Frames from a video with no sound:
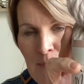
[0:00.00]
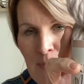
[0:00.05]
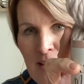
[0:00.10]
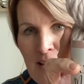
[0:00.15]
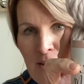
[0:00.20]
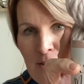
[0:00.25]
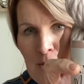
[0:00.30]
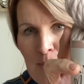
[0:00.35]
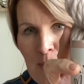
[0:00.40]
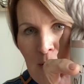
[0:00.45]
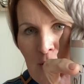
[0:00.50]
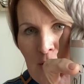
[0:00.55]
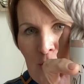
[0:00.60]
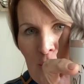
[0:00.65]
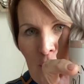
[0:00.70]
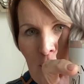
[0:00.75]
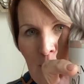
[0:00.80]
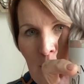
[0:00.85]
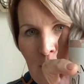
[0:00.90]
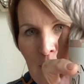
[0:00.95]
Petersburg
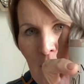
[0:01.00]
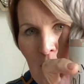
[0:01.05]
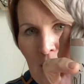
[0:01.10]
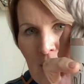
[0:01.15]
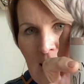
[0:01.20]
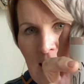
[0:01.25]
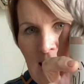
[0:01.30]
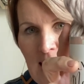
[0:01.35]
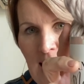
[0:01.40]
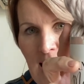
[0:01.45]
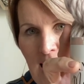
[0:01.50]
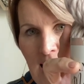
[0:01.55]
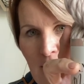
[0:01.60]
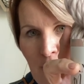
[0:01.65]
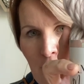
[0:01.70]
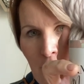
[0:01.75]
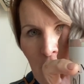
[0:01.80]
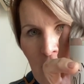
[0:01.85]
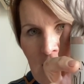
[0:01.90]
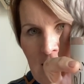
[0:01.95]
Super Bulky
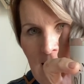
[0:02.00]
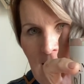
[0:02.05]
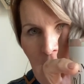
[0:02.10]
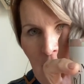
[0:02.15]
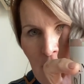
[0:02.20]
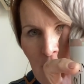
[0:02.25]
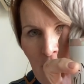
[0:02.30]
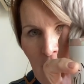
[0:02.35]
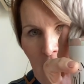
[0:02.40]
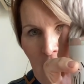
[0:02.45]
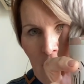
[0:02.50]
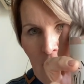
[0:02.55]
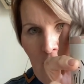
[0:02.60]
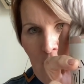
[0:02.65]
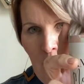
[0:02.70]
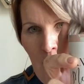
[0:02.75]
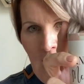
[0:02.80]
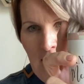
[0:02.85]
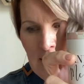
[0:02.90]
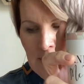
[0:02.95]
and Freetown Fingering
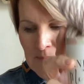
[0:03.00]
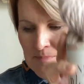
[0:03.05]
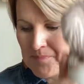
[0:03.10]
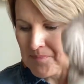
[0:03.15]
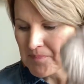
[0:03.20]
Weight.